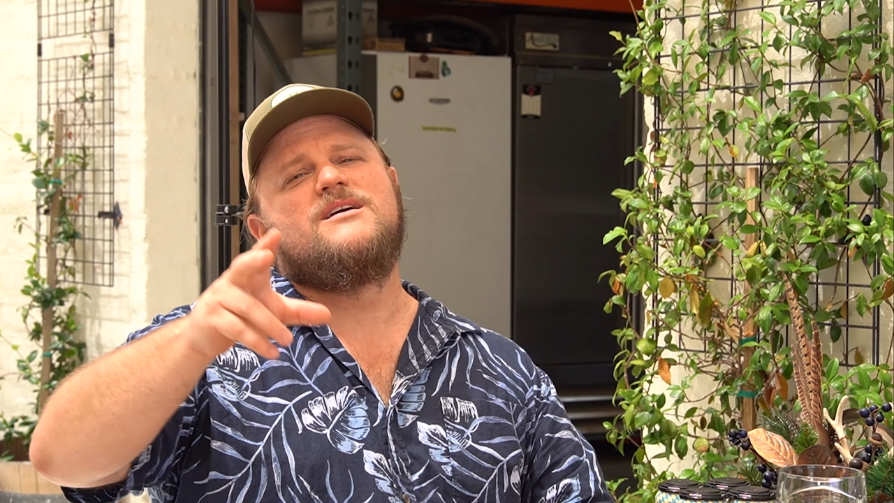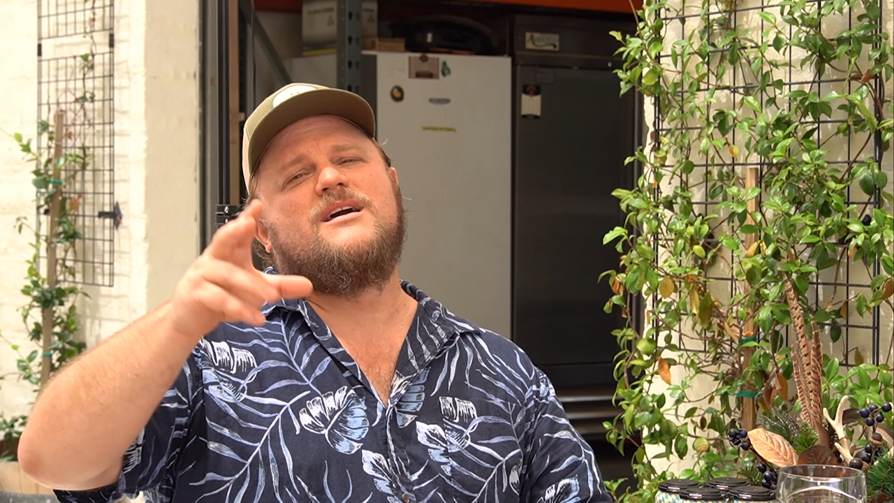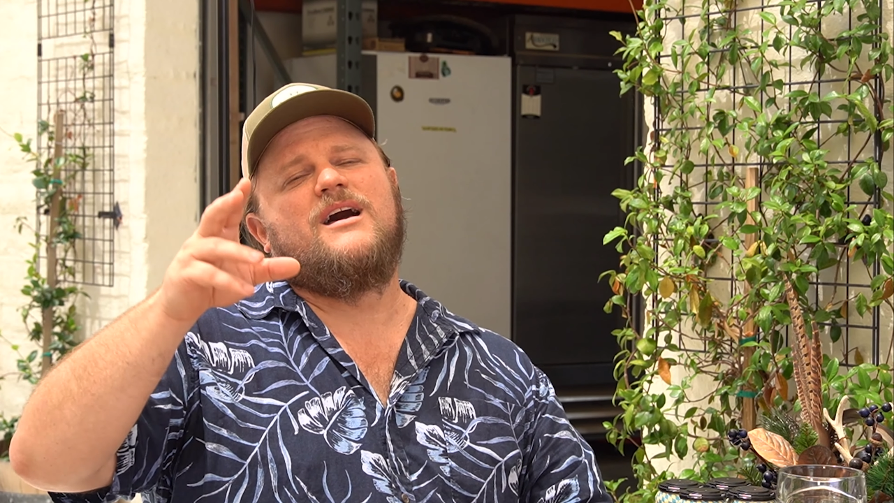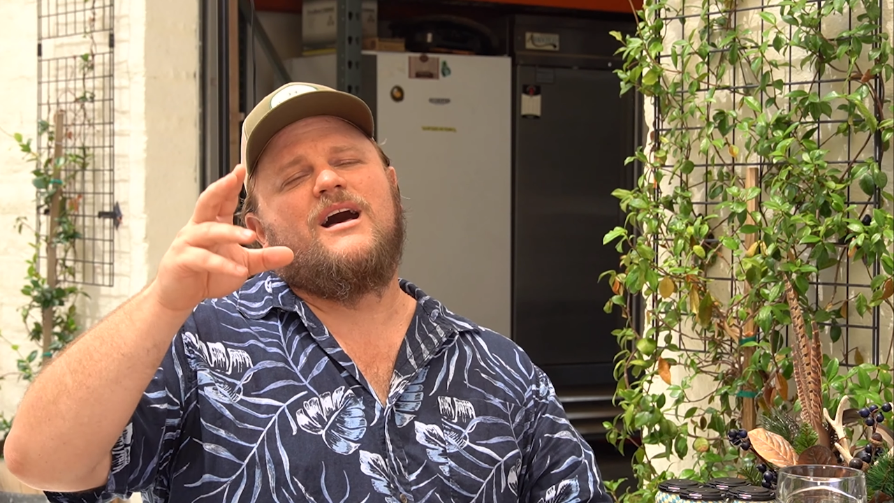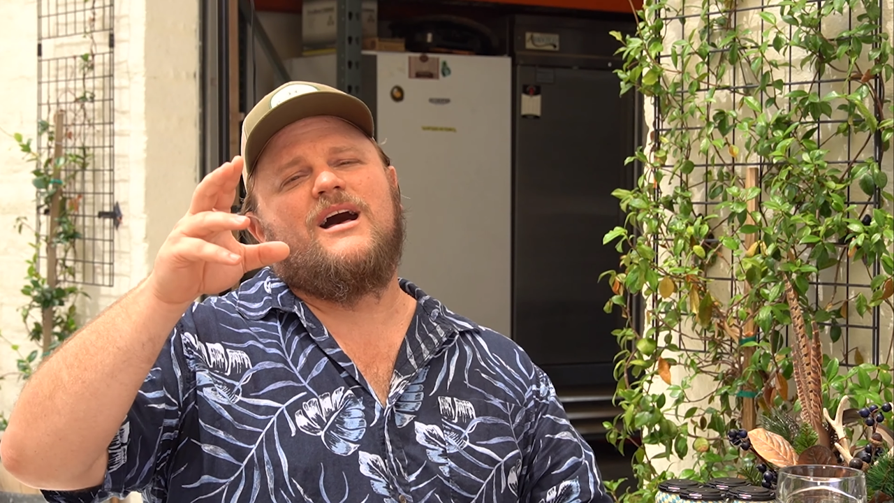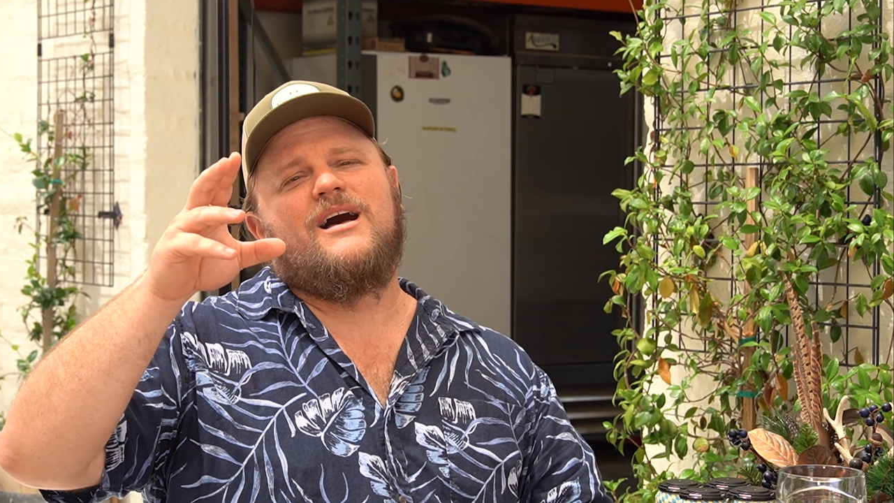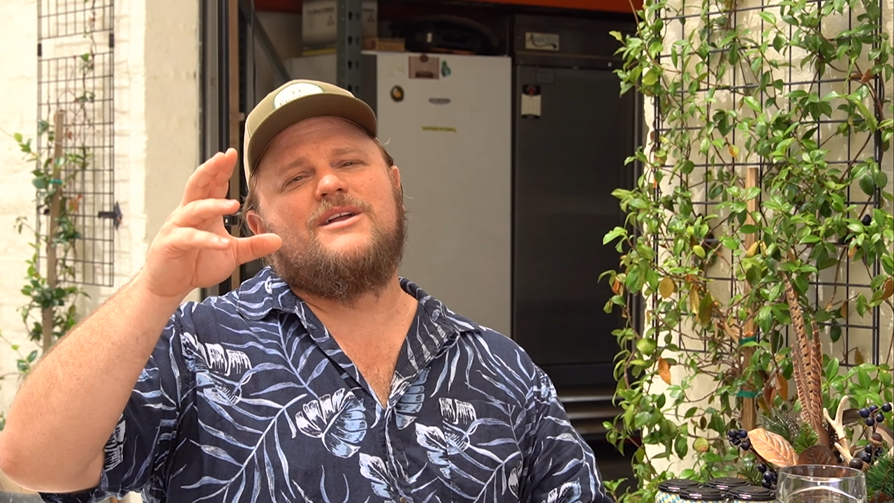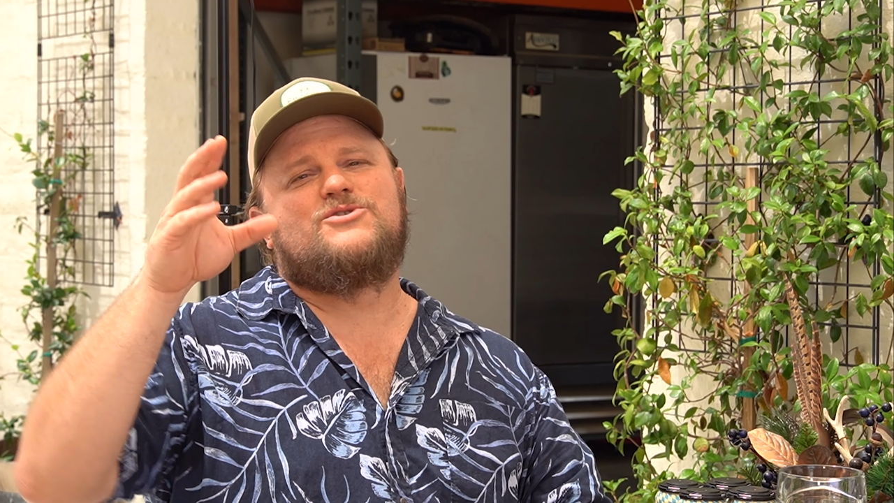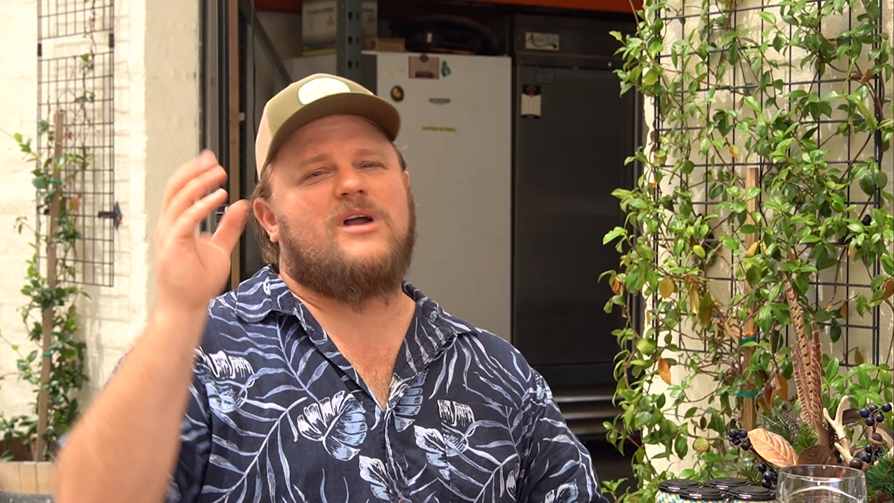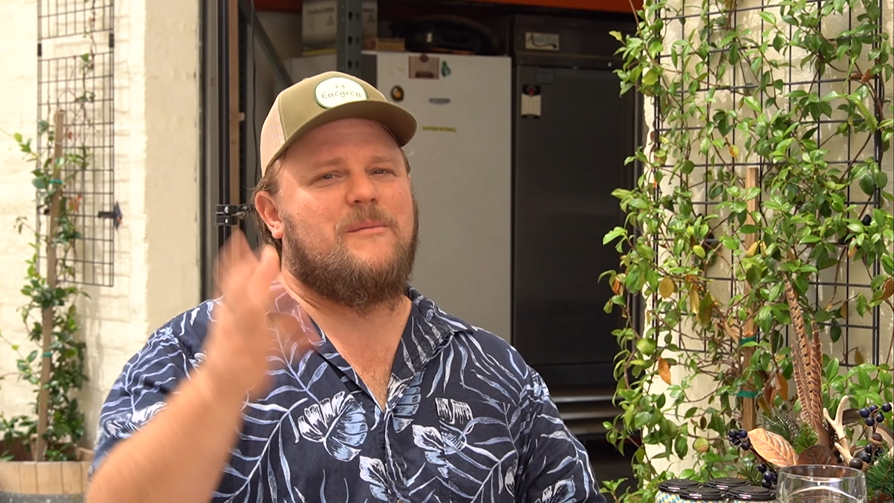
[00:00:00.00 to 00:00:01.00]

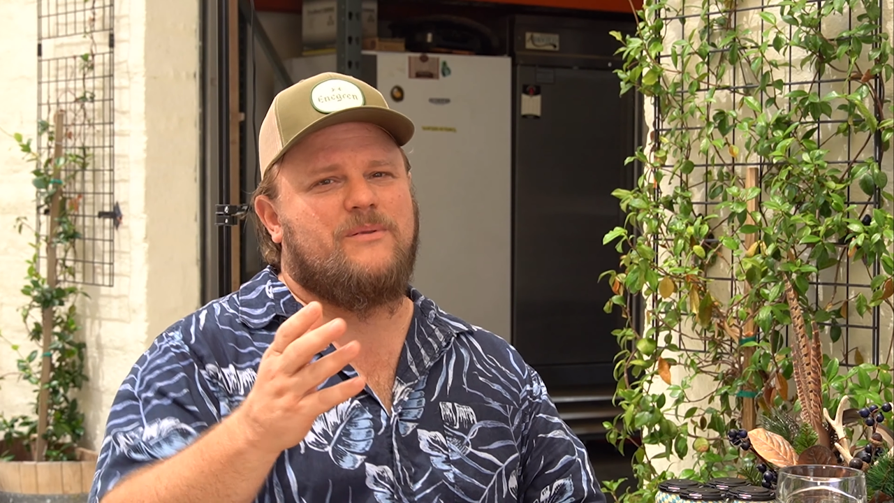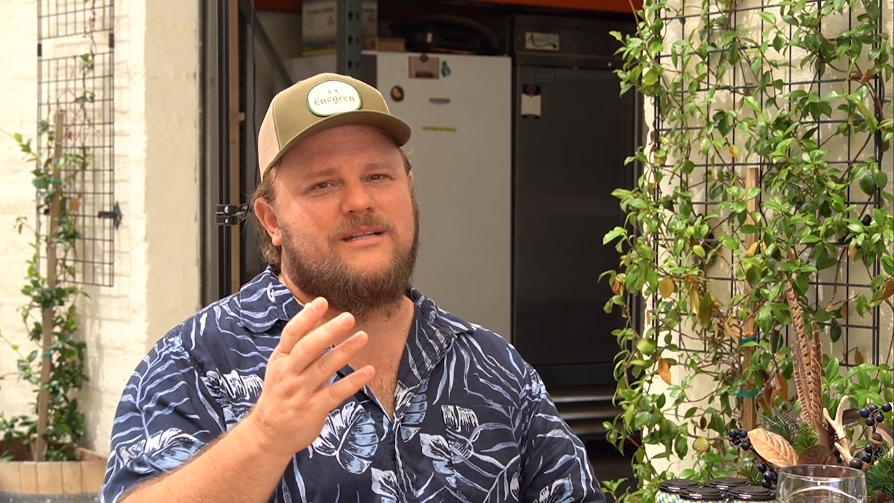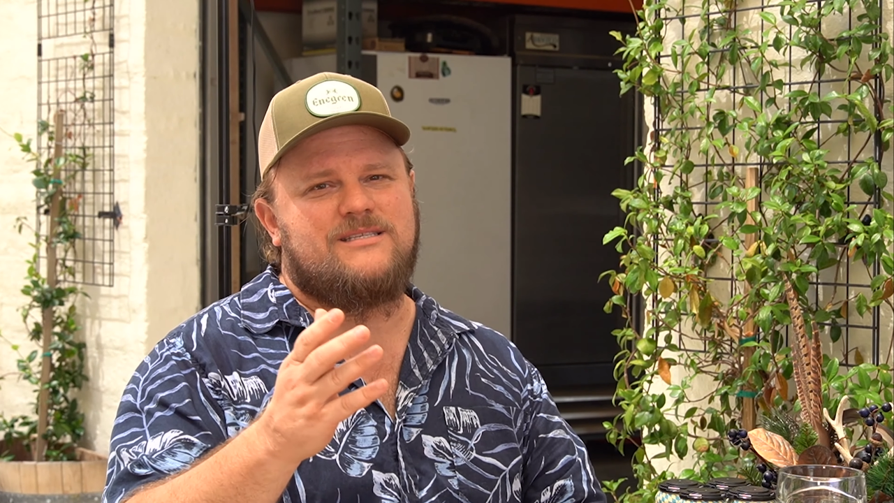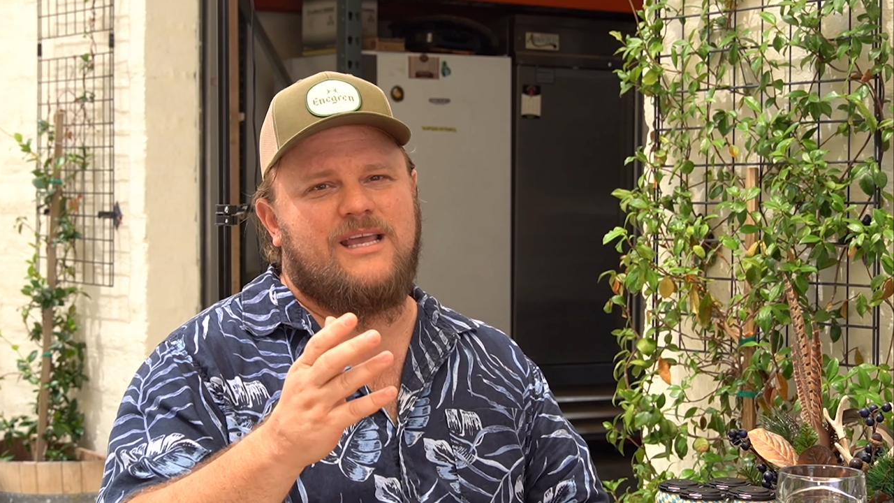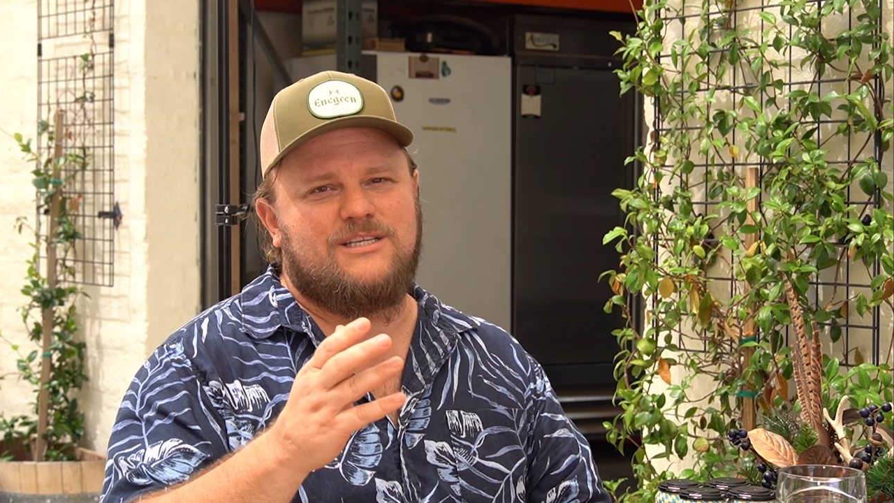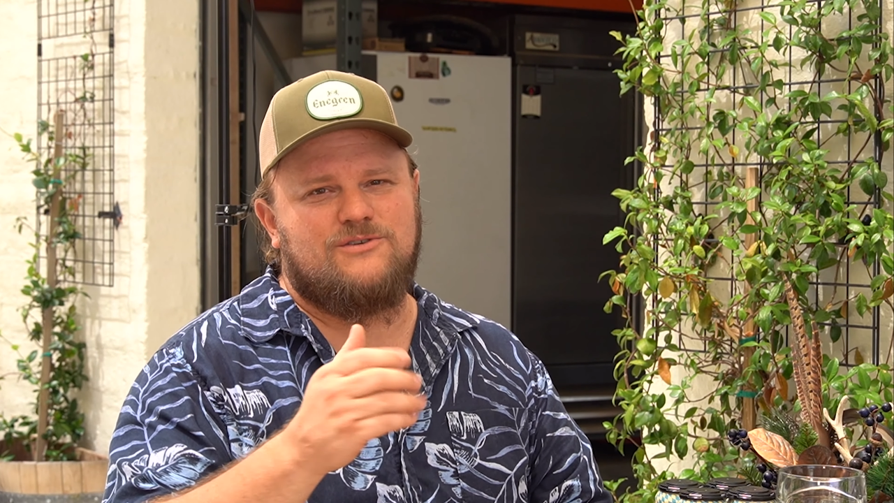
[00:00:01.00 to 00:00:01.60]
Droplets, thanks for